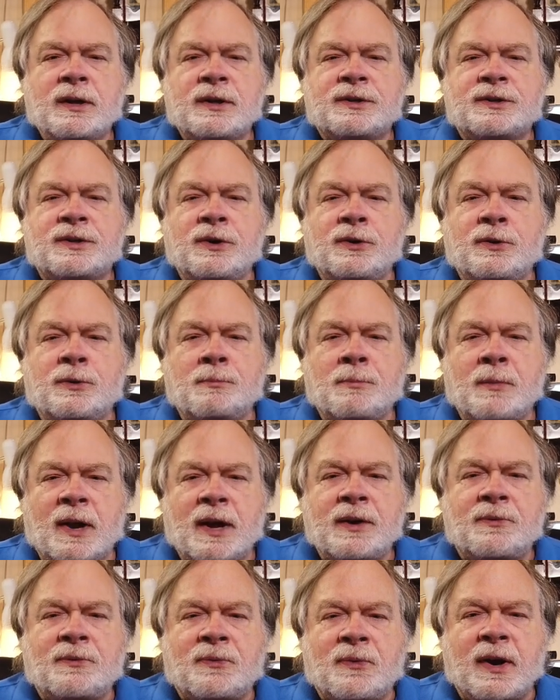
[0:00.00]
So you
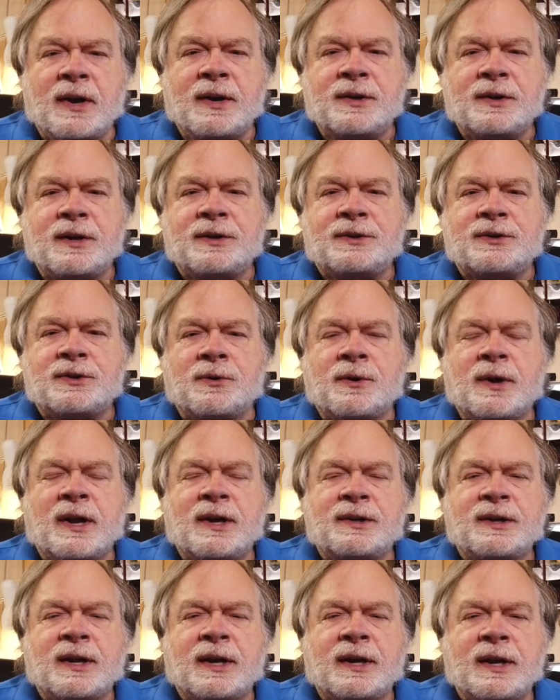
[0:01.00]
might find that your
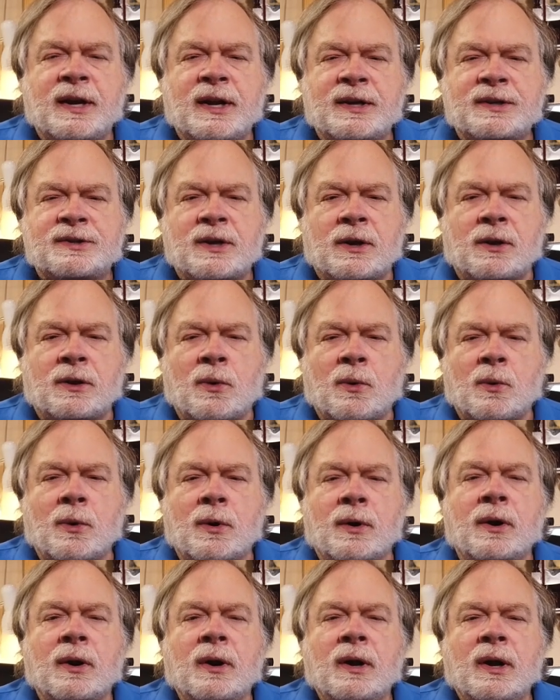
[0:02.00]
antenna has a
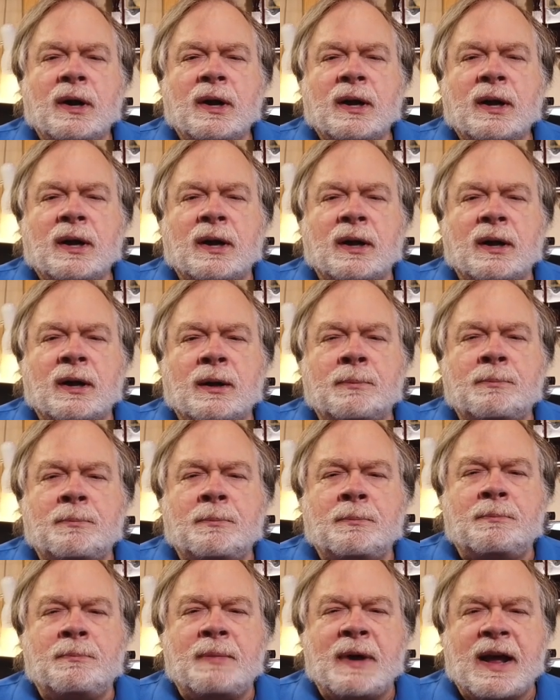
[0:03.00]
lower uh,
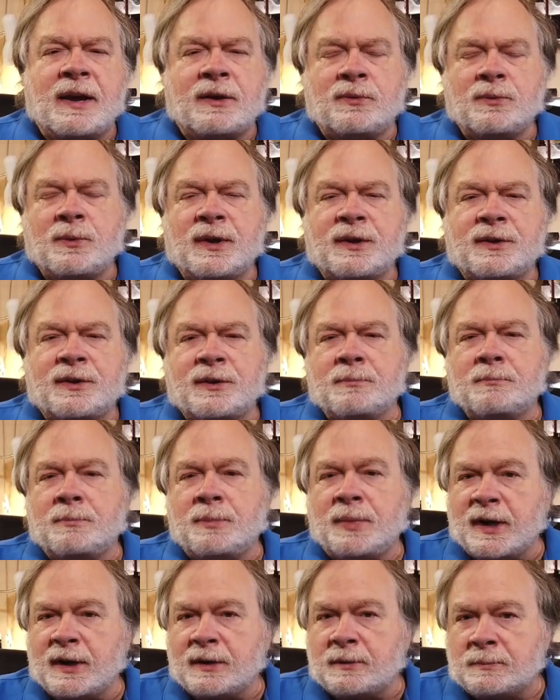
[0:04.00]
bandwidth,
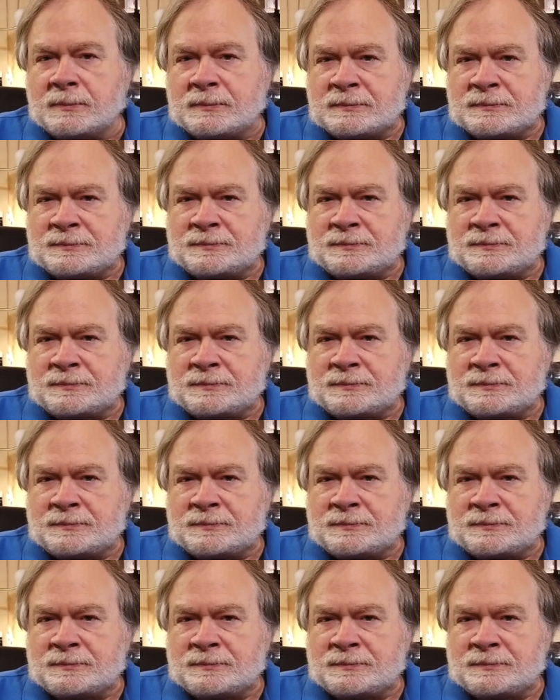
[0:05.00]
but